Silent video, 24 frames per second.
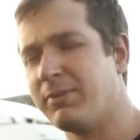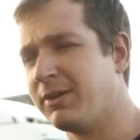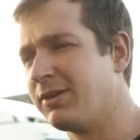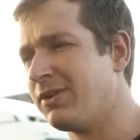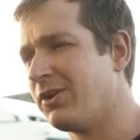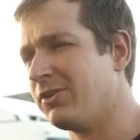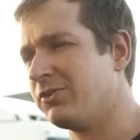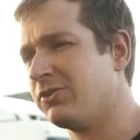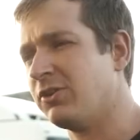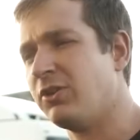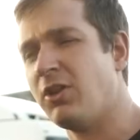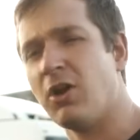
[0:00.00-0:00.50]

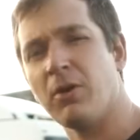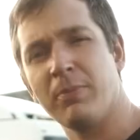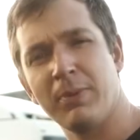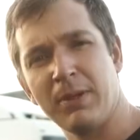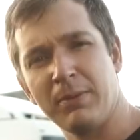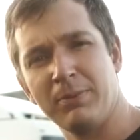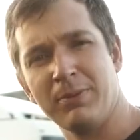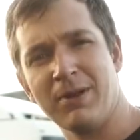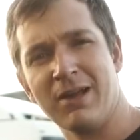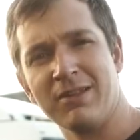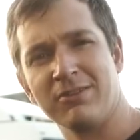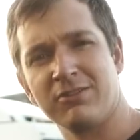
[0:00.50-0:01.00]
because a lot of
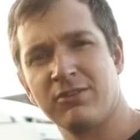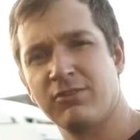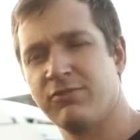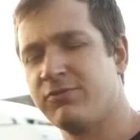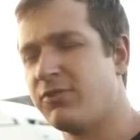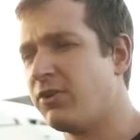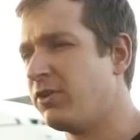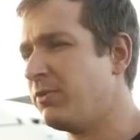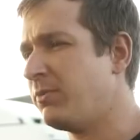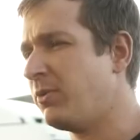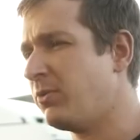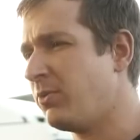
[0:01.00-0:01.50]
people ask us
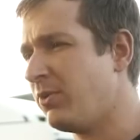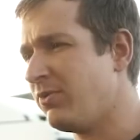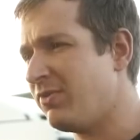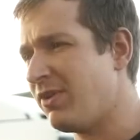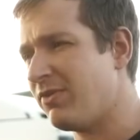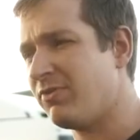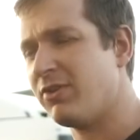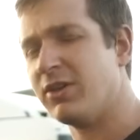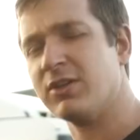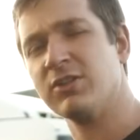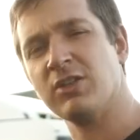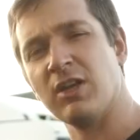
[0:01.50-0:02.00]
for them and we've
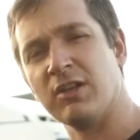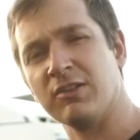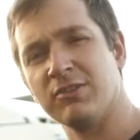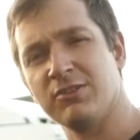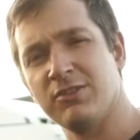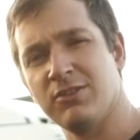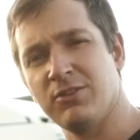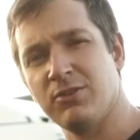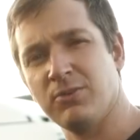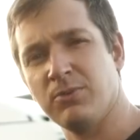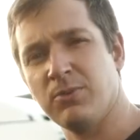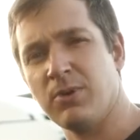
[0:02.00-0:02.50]
never had a chance
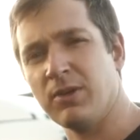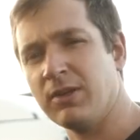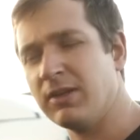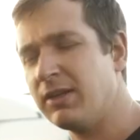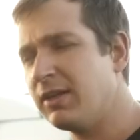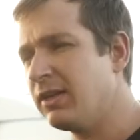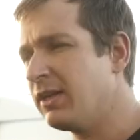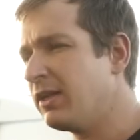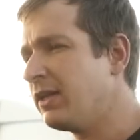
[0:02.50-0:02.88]
to do one.